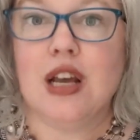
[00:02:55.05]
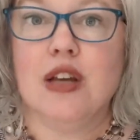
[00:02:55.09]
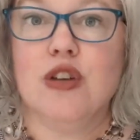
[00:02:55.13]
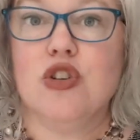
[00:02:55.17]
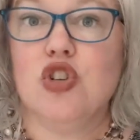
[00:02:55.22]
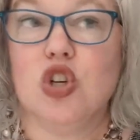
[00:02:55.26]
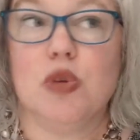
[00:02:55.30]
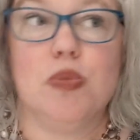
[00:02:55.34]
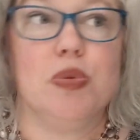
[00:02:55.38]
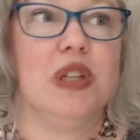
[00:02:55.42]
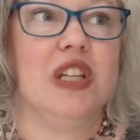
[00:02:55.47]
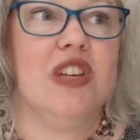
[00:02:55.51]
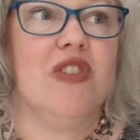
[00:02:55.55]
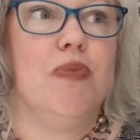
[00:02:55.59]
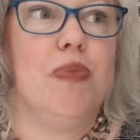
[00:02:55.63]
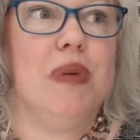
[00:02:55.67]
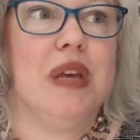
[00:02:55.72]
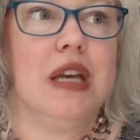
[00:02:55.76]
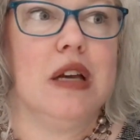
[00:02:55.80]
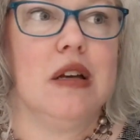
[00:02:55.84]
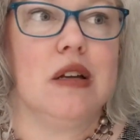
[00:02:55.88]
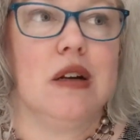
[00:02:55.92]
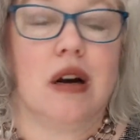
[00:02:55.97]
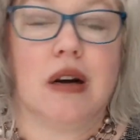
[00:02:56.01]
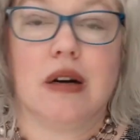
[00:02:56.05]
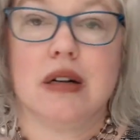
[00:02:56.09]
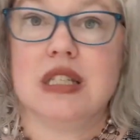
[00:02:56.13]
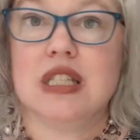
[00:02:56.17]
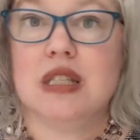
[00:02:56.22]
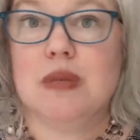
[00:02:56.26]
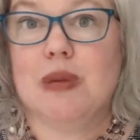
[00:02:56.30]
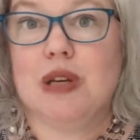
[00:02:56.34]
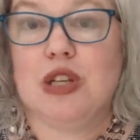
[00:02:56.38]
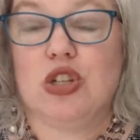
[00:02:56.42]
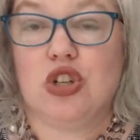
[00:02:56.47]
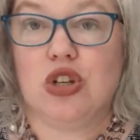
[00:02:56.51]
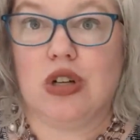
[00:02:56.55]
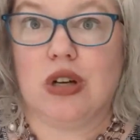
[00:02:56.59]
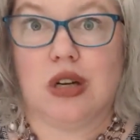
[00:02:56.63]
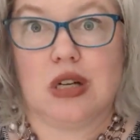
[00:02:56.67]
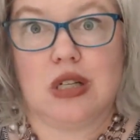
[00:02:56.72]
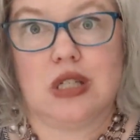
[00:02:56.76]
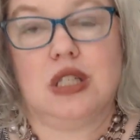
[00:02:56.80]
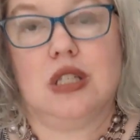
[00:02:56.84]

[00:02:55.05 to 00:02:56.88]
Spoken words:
Do you believe being an artist means you're going to